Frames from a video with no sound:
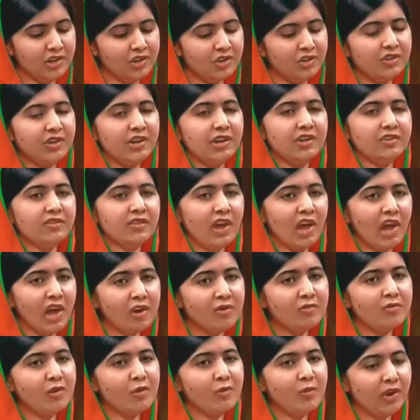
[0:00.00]
She is
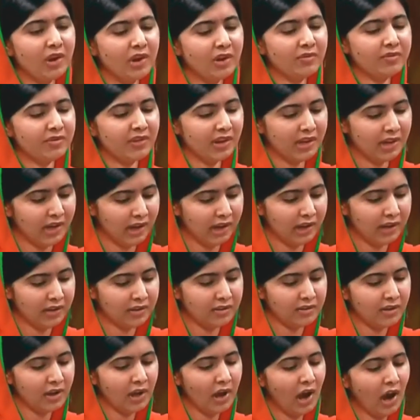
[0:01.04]
every one of the
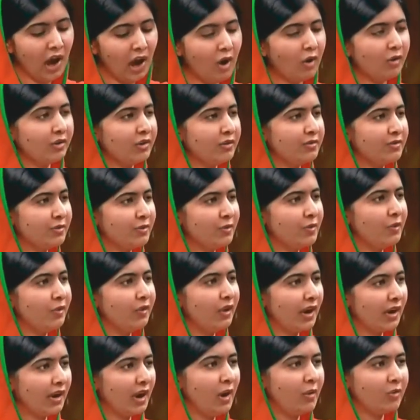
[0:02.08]
girls out of school
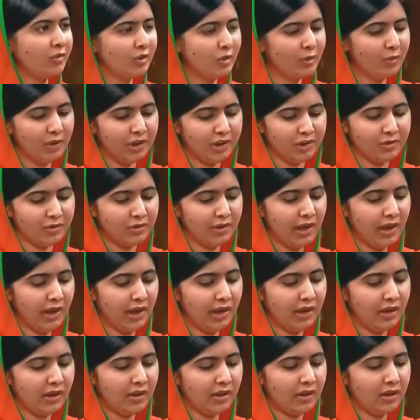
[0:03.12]
around the world
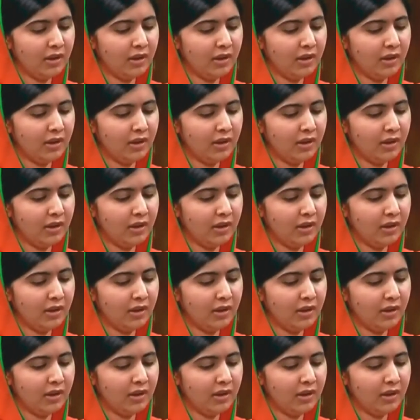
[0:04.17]
today.